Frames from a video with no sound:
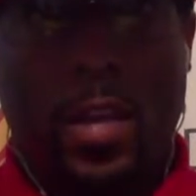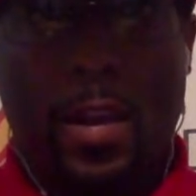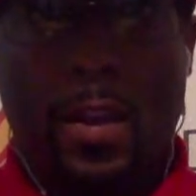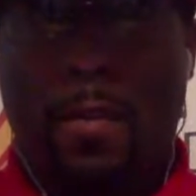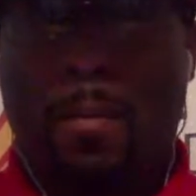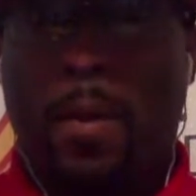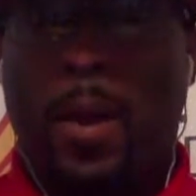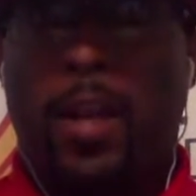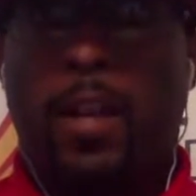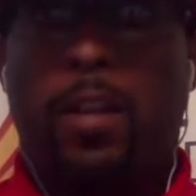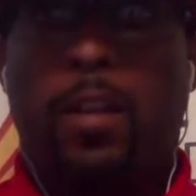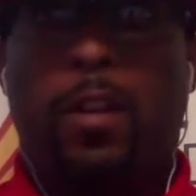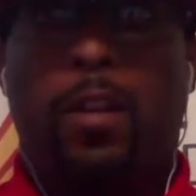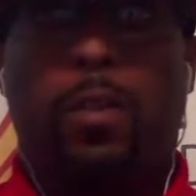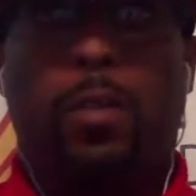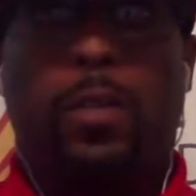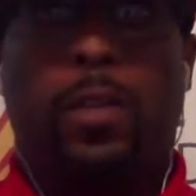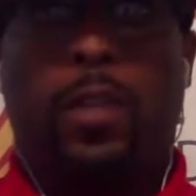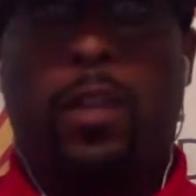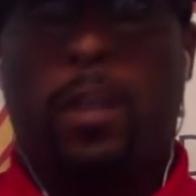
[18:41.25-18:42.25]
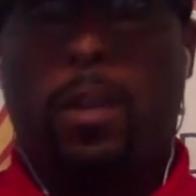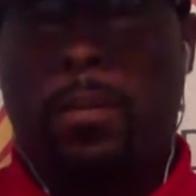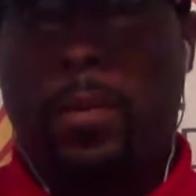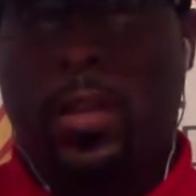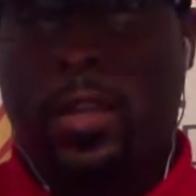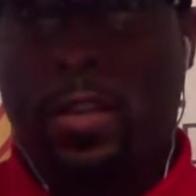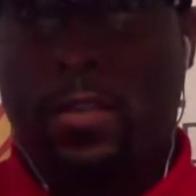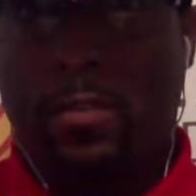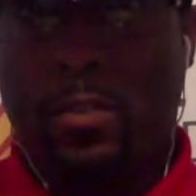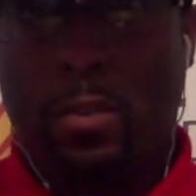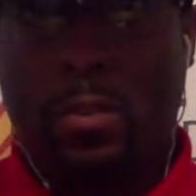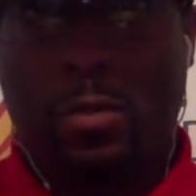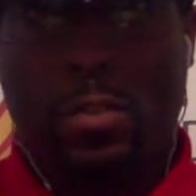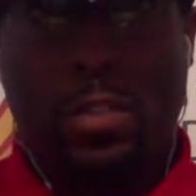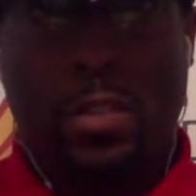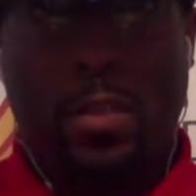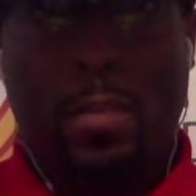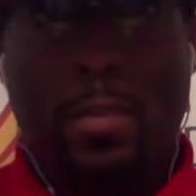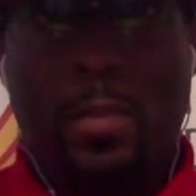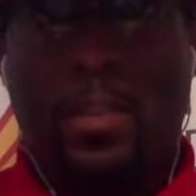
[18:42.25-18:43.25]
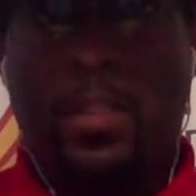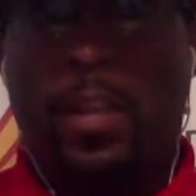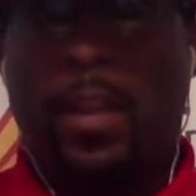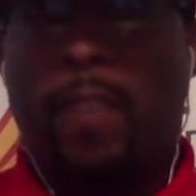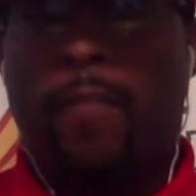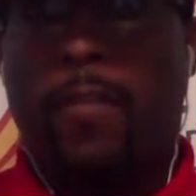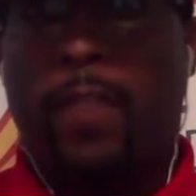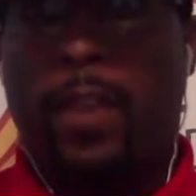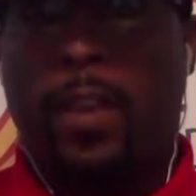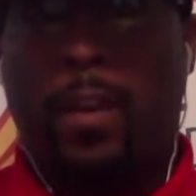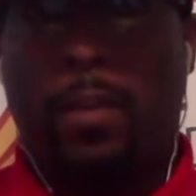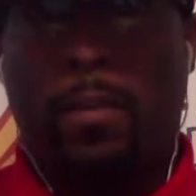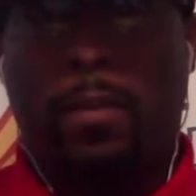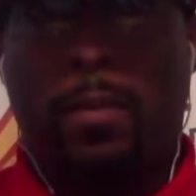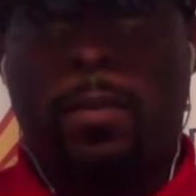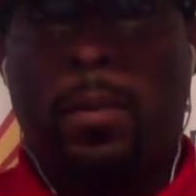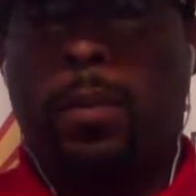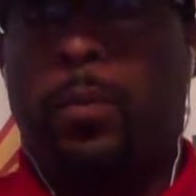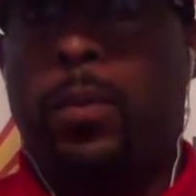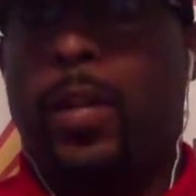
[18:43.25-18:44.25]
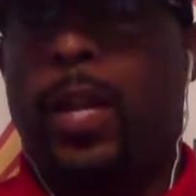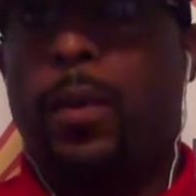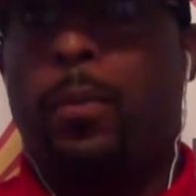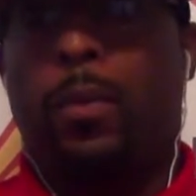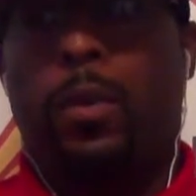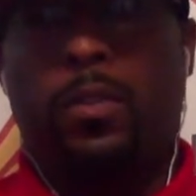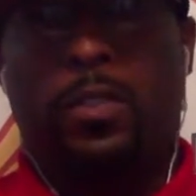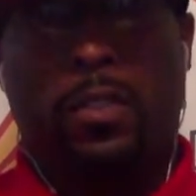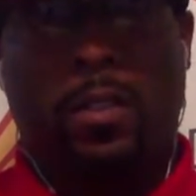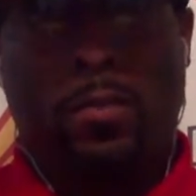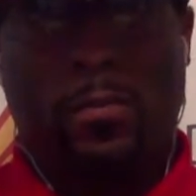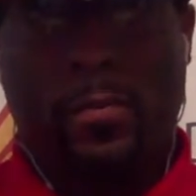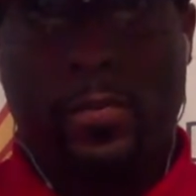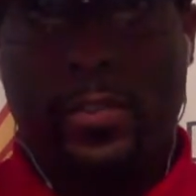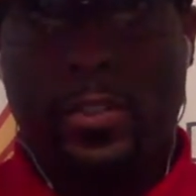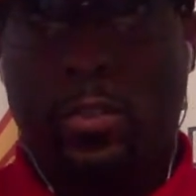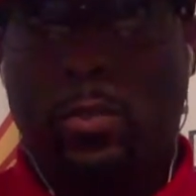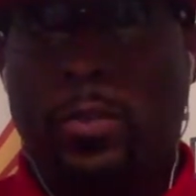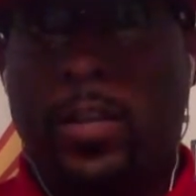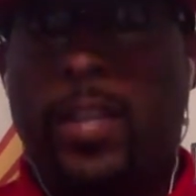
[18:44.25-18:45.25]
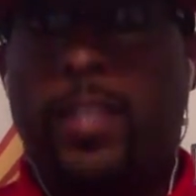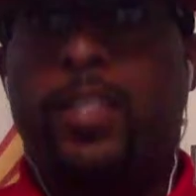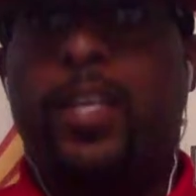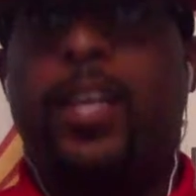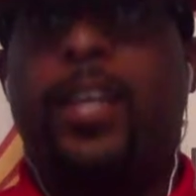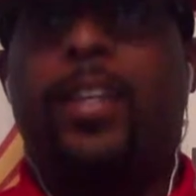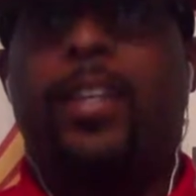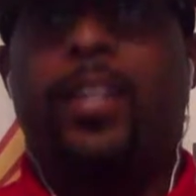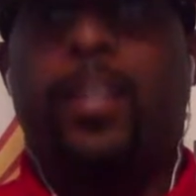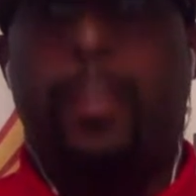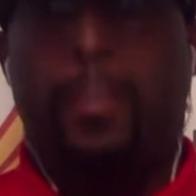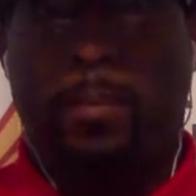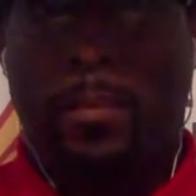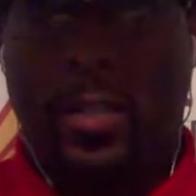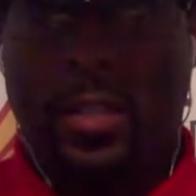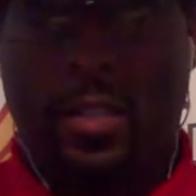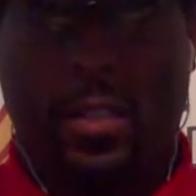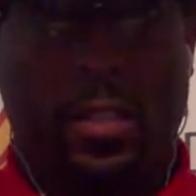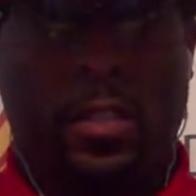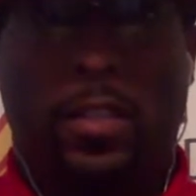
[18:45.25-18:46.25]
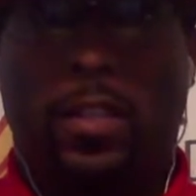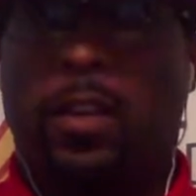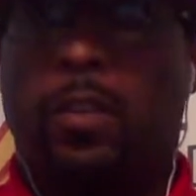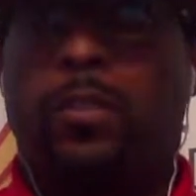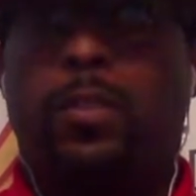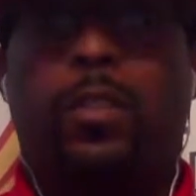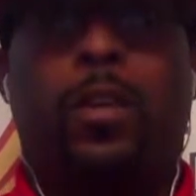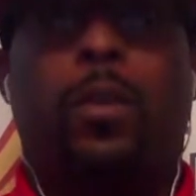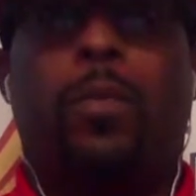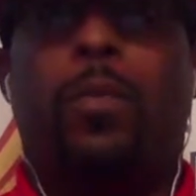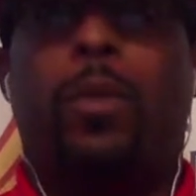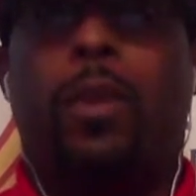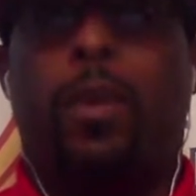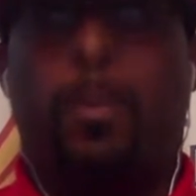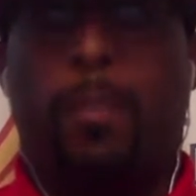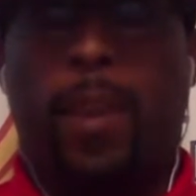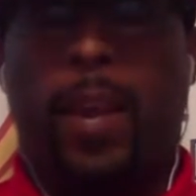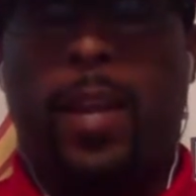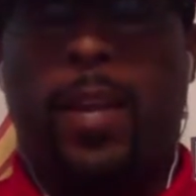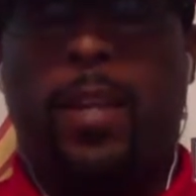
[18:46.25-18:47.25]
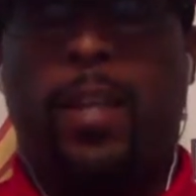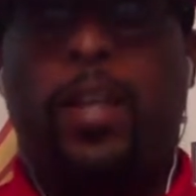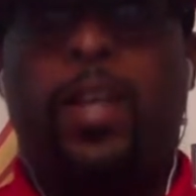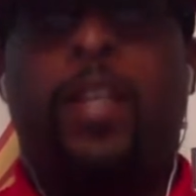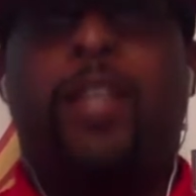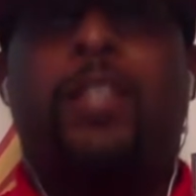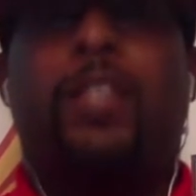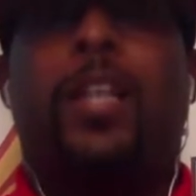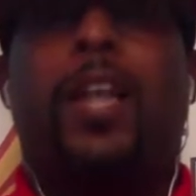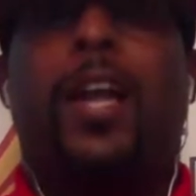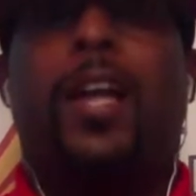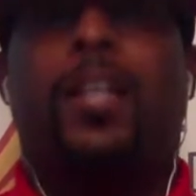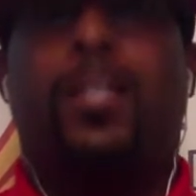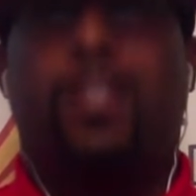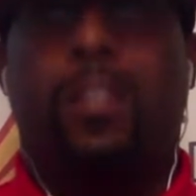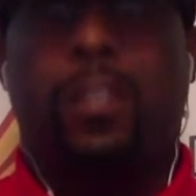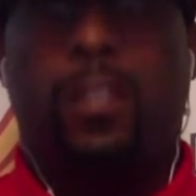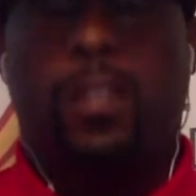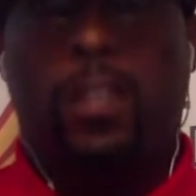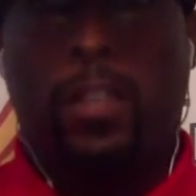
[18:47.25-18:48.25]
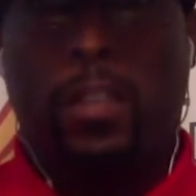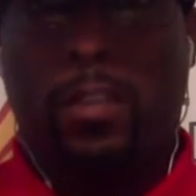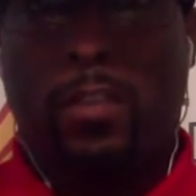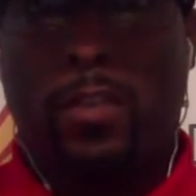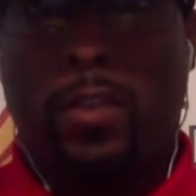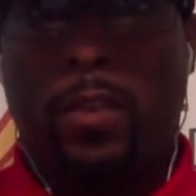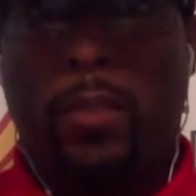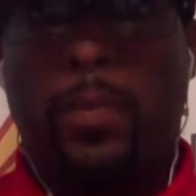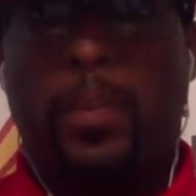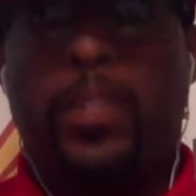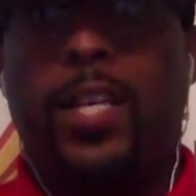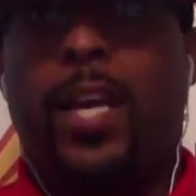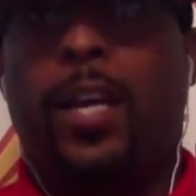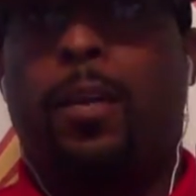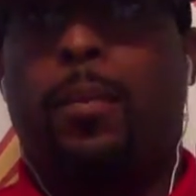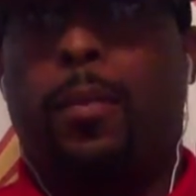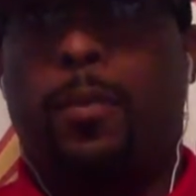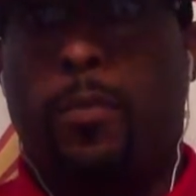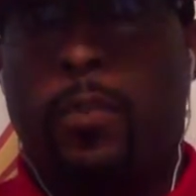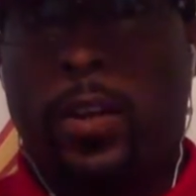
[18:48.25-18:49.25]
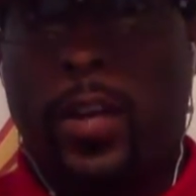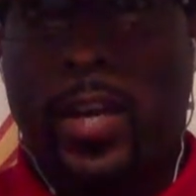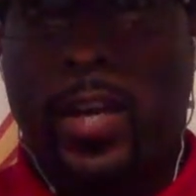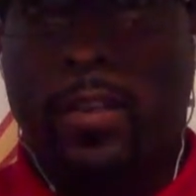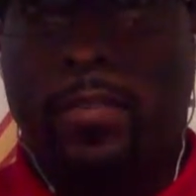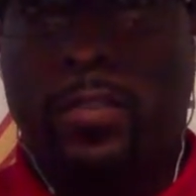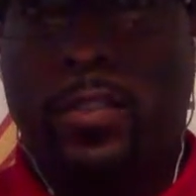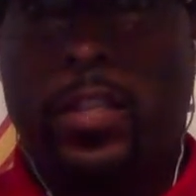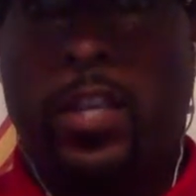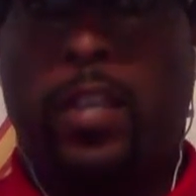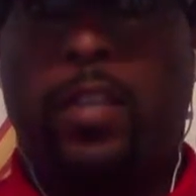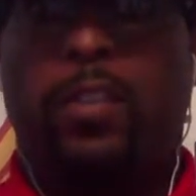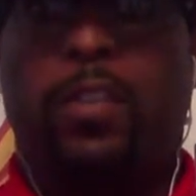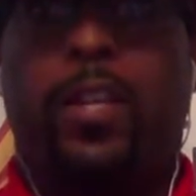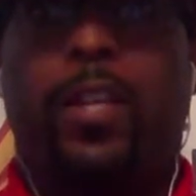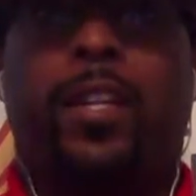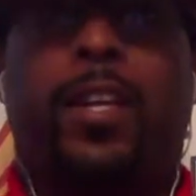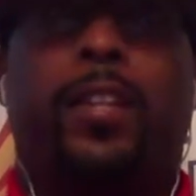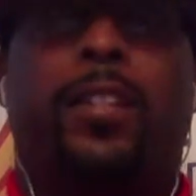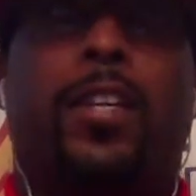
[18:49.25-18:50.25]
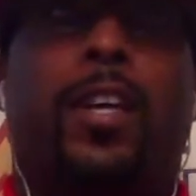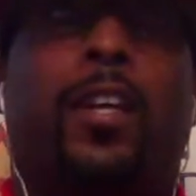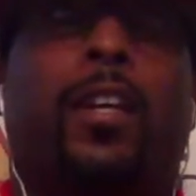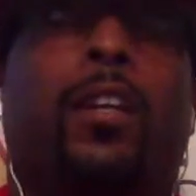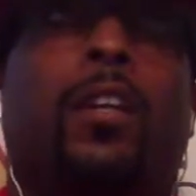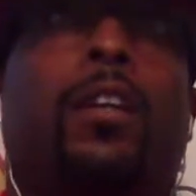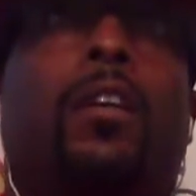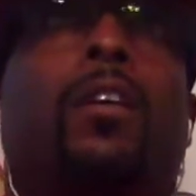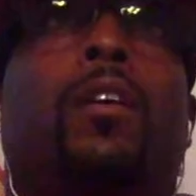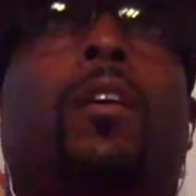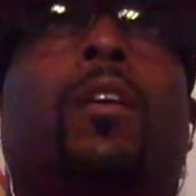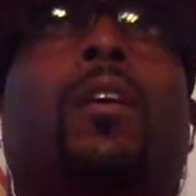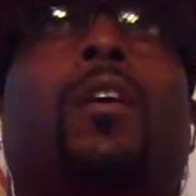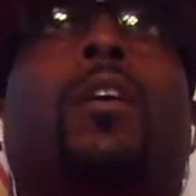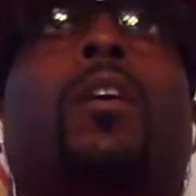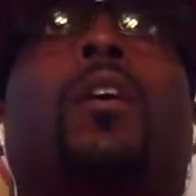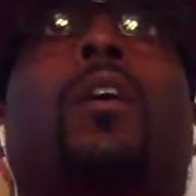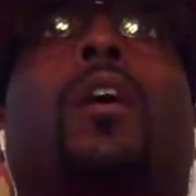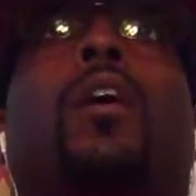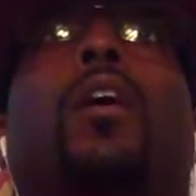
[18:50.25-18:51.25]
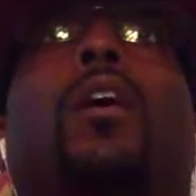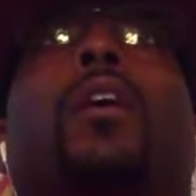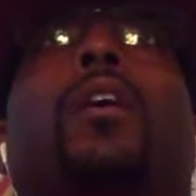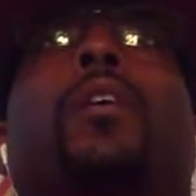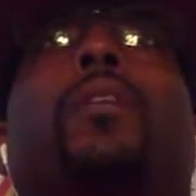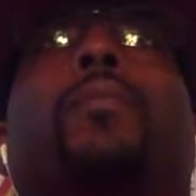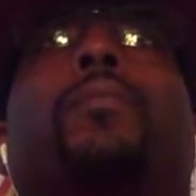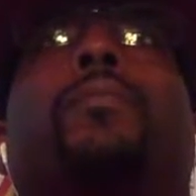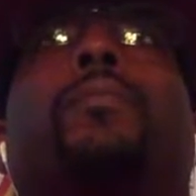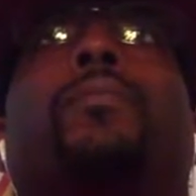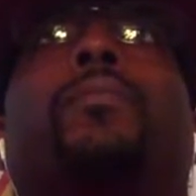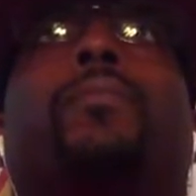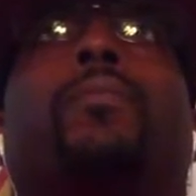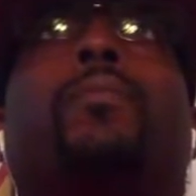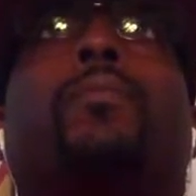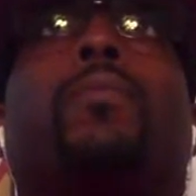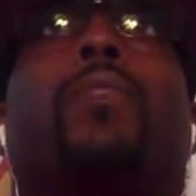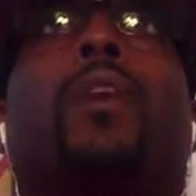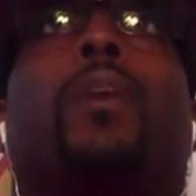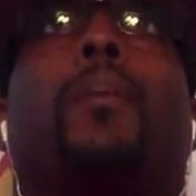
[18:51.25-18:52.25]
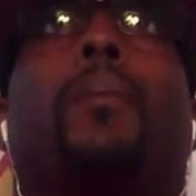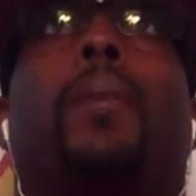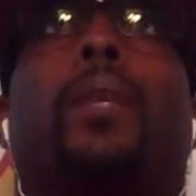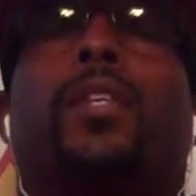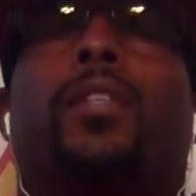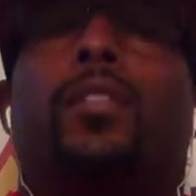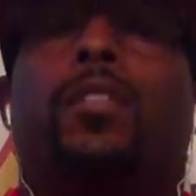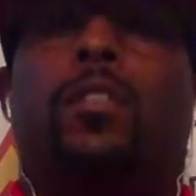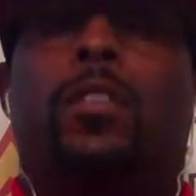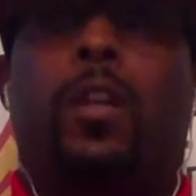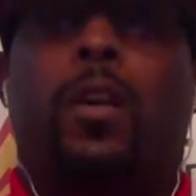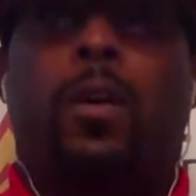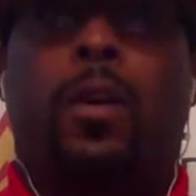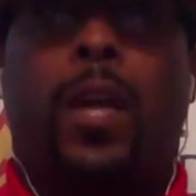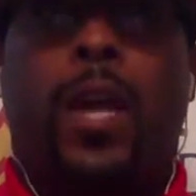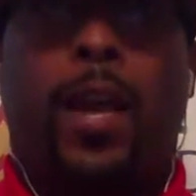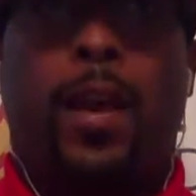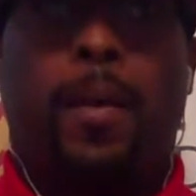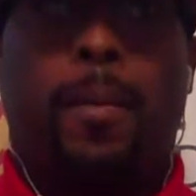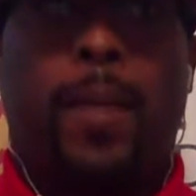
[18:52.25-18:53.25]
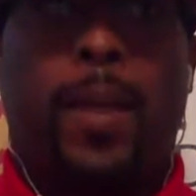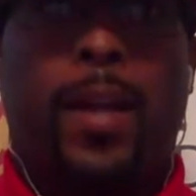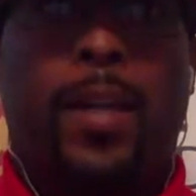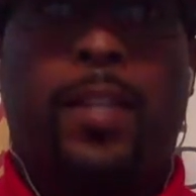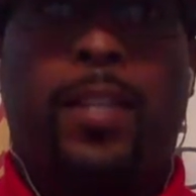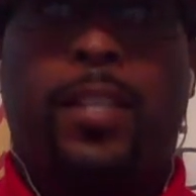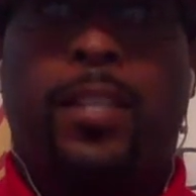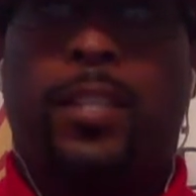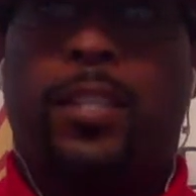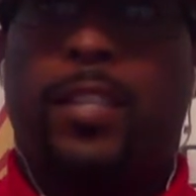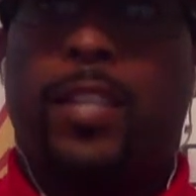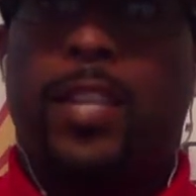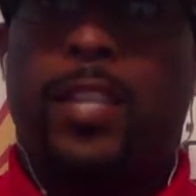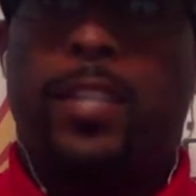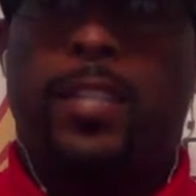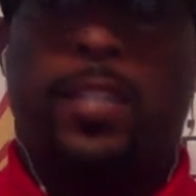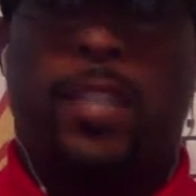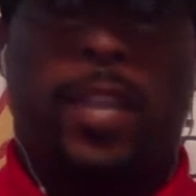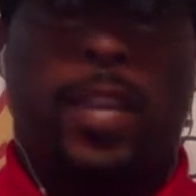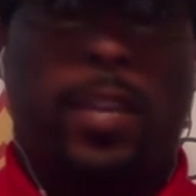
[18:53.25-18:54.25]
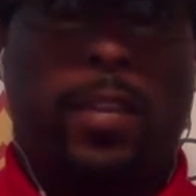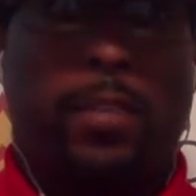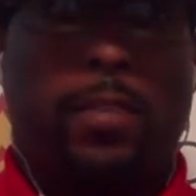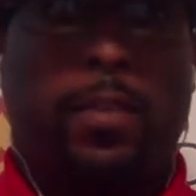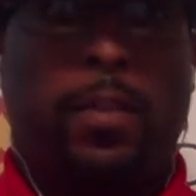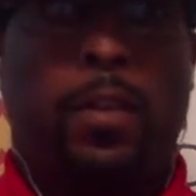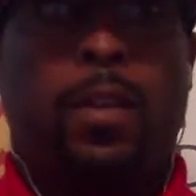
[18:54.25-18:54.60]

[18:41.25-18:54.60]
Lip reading: Everybody know when the government giving you something, it takes forever. But when they want something from you, they taking it immediately. Don't worry about it. Sign, seal, deliver. It'll be taken before they even tell you that they taking it. But, you know, everybody needs to stay safe.